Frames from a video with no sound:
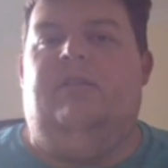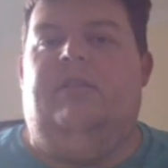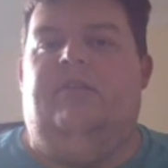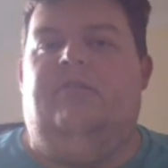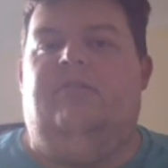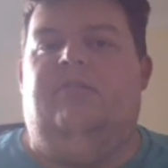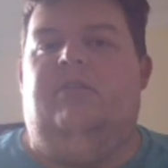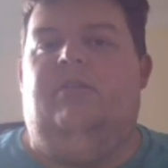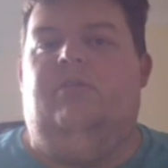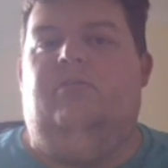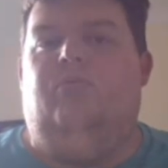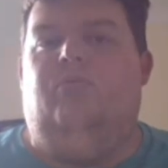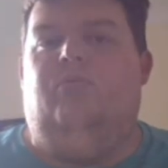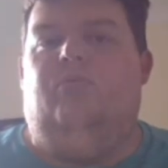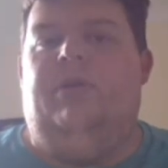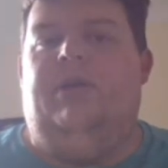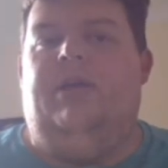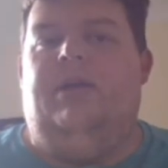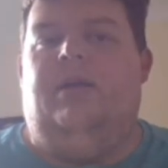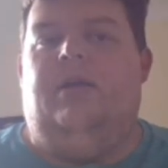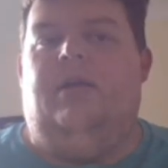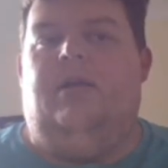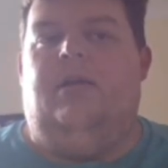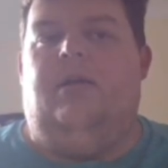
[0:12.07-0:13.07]
lesson
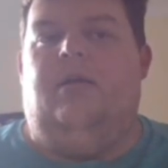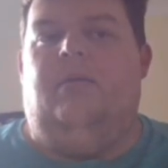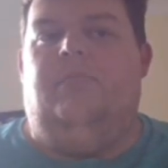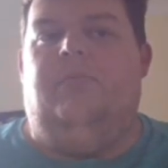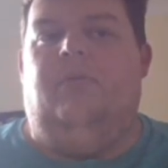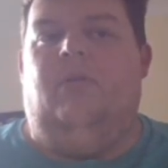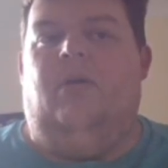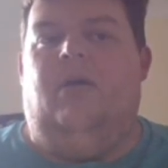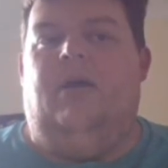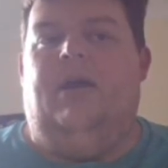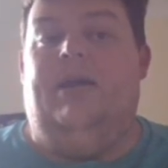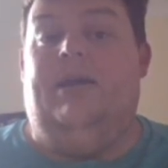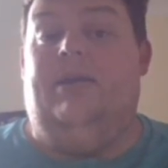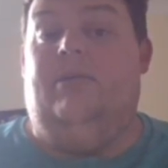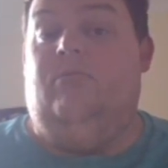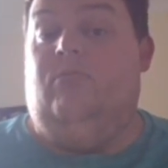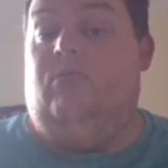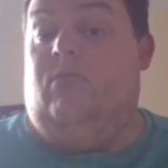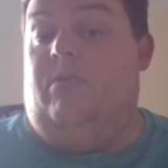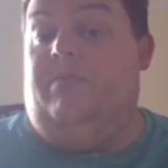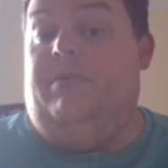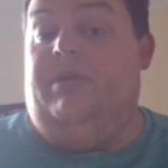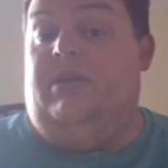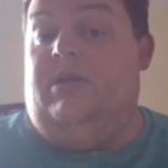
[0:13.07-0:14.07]
we are applying
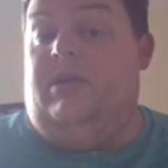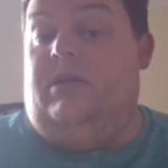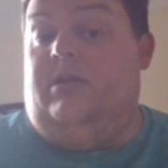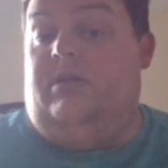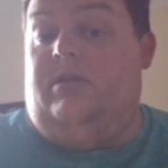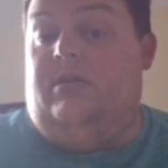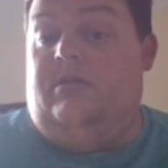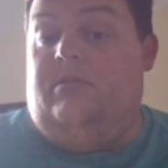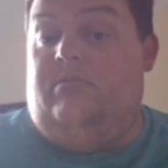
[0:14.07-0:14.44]
what we did